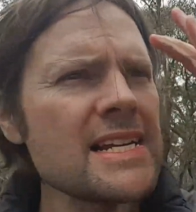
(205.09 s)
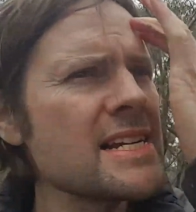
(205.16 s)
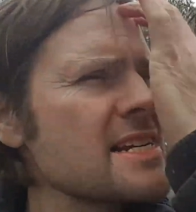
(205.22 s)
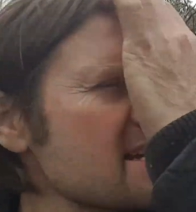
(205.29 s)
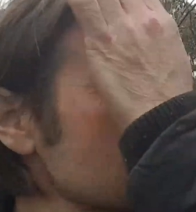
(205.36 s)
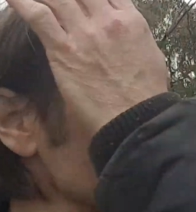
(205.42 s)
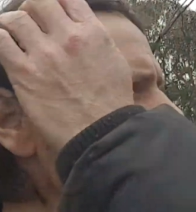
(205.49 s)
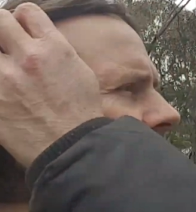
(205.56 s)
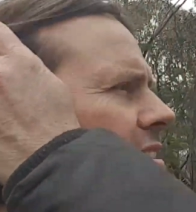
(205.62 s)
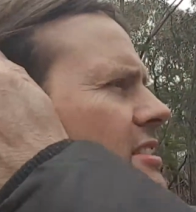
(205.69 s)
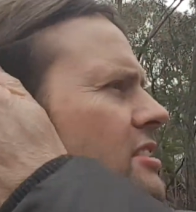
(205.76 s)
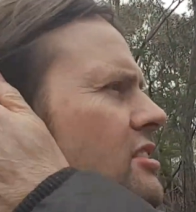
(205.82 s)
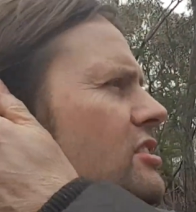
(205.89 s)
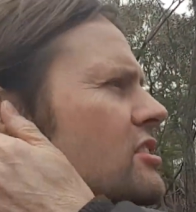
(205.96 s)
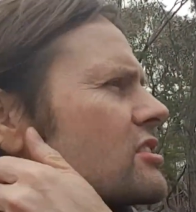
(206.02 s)
and this
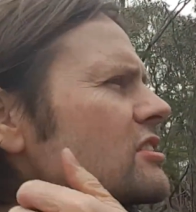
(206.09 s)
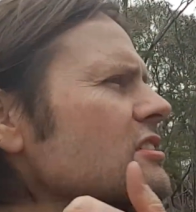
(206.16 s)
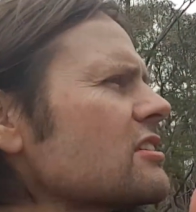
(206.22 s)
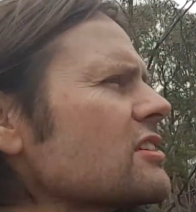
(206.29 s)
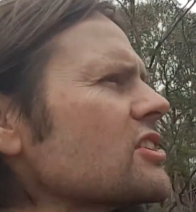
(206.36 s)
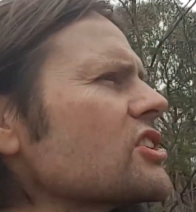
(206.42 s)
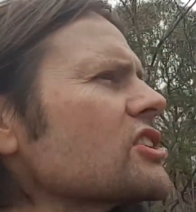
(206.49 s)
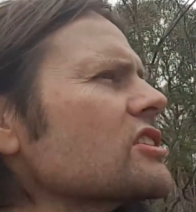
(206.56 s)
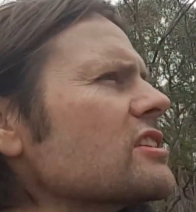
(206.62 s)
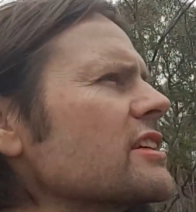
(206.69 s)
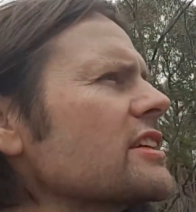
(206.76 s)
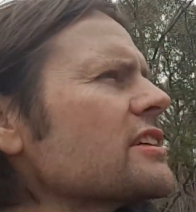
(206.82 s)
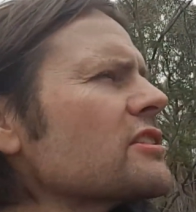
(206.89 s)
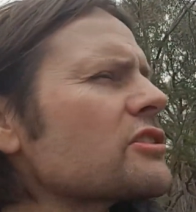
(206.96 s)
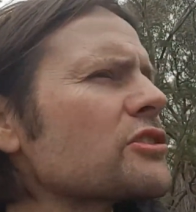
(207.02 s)
is just nice. You can
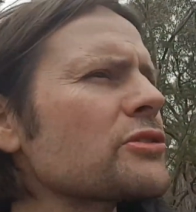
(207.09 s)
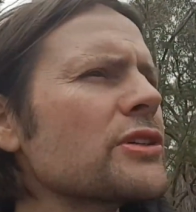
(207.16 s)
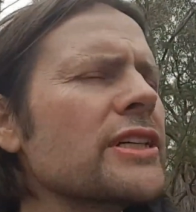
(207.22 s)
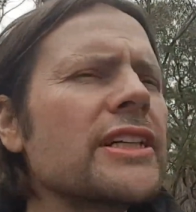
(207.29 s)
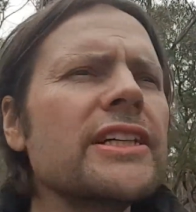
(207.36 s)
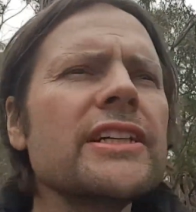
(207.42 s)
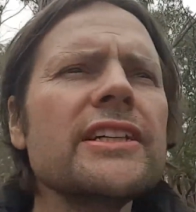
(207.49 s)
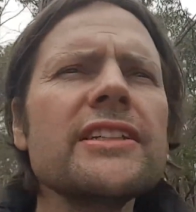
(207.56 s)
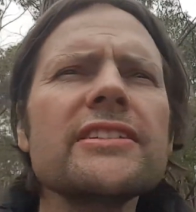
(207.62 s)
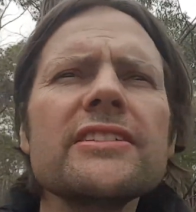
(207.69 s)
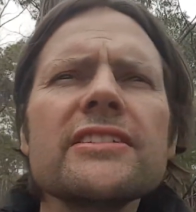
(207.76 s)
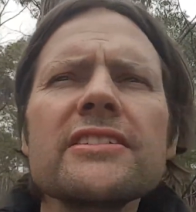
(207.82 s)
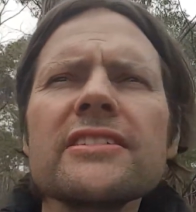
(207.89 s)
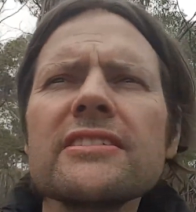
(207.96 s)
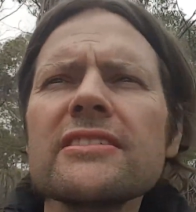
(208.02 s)
hear the
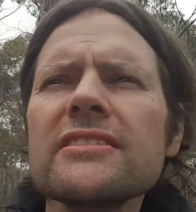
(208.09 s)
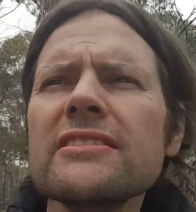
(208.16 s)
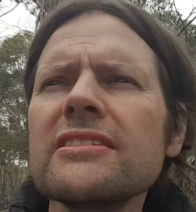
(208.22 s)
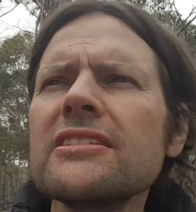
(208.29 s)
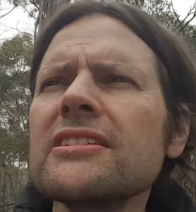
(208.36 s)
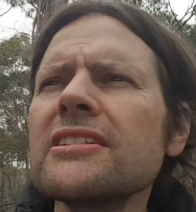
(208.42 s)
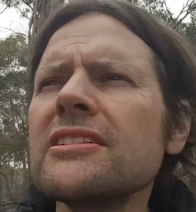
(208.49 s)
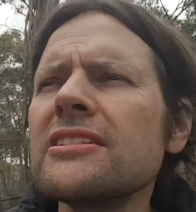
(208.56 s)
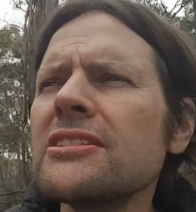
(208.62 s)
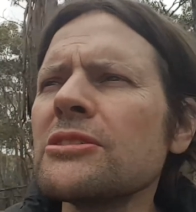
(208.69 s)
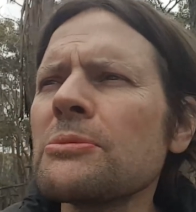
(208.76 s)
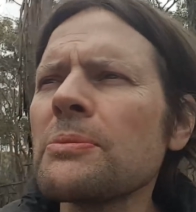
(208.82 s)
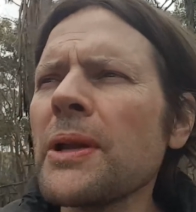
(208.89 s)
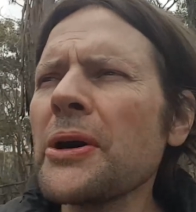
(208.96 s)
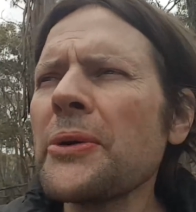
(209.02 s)
trees
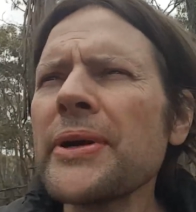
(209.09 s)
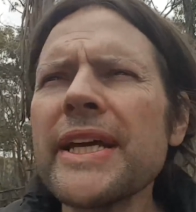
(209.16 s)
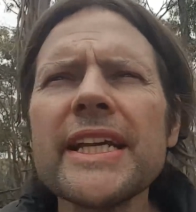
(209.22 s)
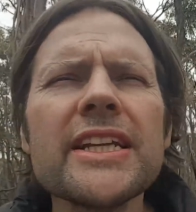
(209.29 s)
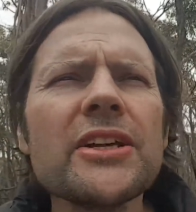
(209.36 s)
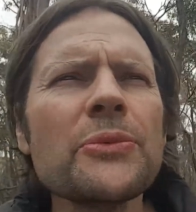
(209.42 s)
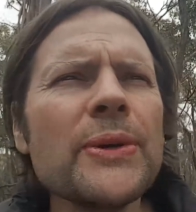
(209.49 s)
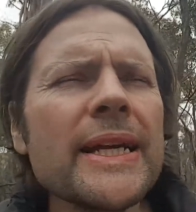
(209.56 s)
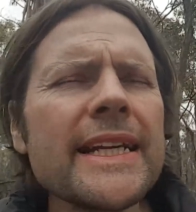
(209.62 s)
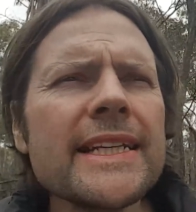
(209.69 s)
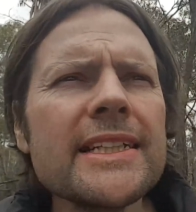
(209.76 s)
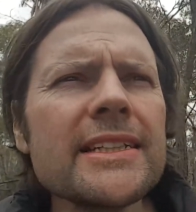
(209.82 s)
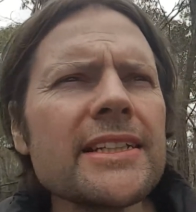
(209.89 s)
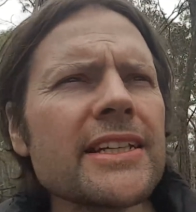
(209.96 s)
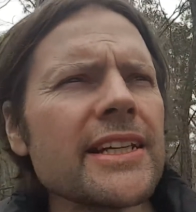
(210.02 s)
blowing in the
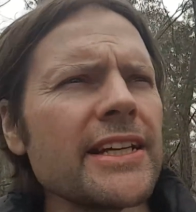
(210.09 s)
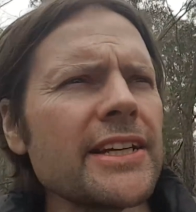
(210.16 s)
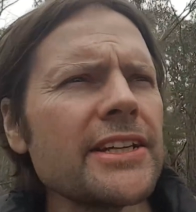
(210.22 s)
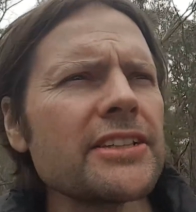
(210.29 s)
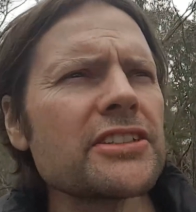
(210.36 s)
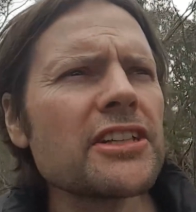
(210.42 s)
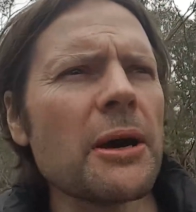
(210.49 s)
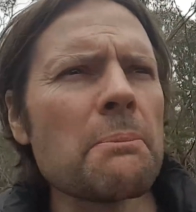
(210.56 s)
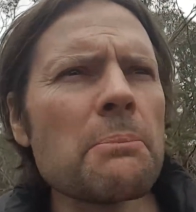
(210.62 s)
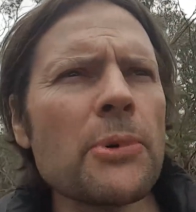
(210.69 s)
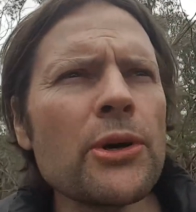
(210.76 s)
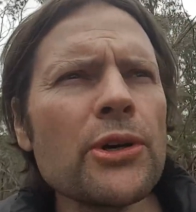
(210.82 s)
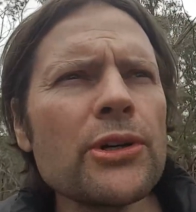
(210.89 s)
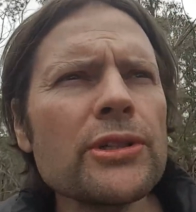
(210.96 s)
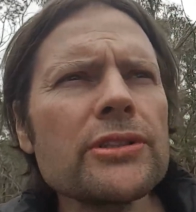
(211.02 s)
wind. You can hear some
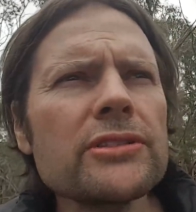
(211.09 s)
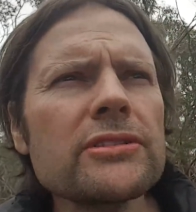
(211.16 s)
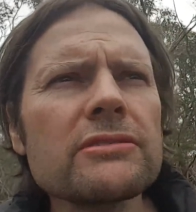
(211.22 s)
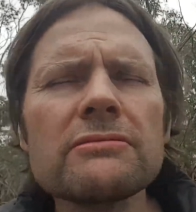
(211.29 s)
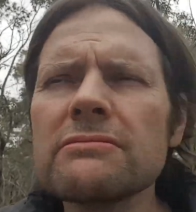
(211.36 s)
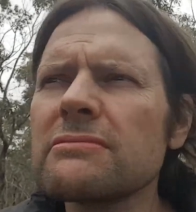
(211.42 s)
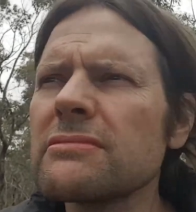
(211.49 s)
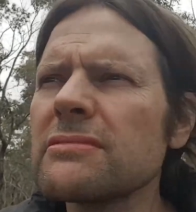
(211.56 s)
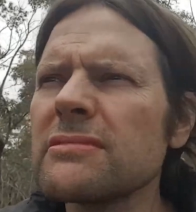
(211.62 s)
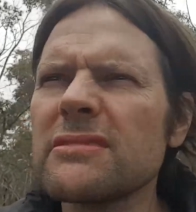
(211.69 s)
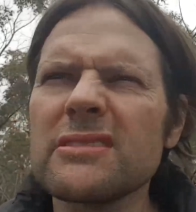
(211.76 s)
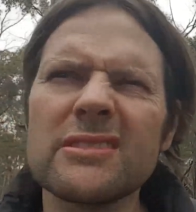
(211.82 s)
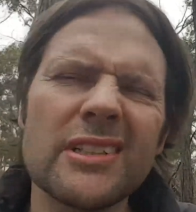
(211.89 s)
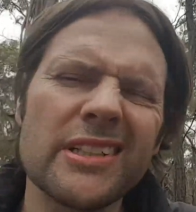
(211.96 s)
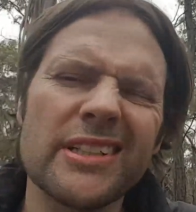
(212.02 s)
birds
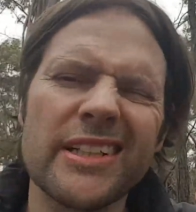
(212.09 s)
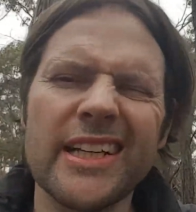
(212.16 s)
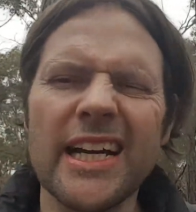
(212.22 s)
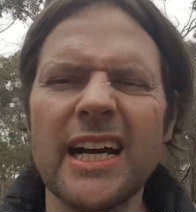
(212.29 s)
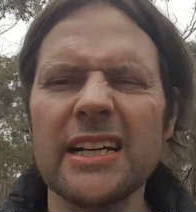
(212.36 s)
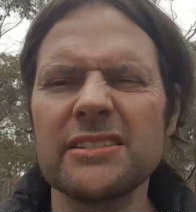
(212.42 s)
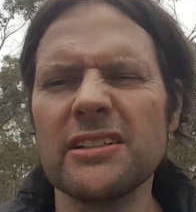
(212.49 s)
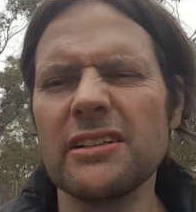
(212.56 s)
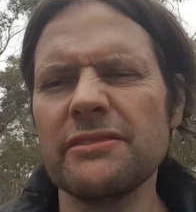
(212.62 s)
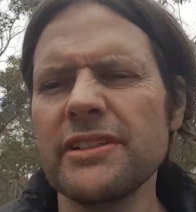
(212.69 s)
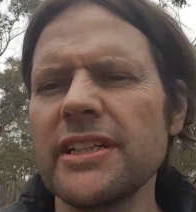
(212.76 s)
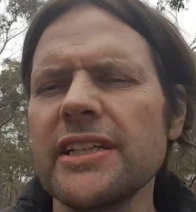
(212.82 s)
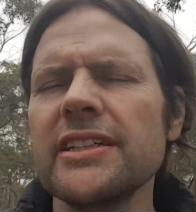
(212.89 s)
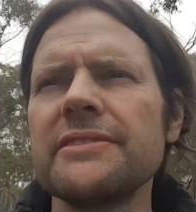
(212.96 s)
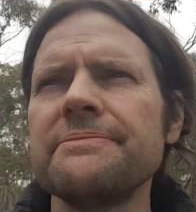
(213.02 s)
and the cars over
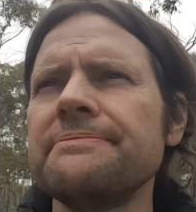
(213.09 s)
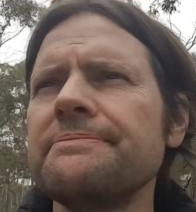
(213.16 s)
there.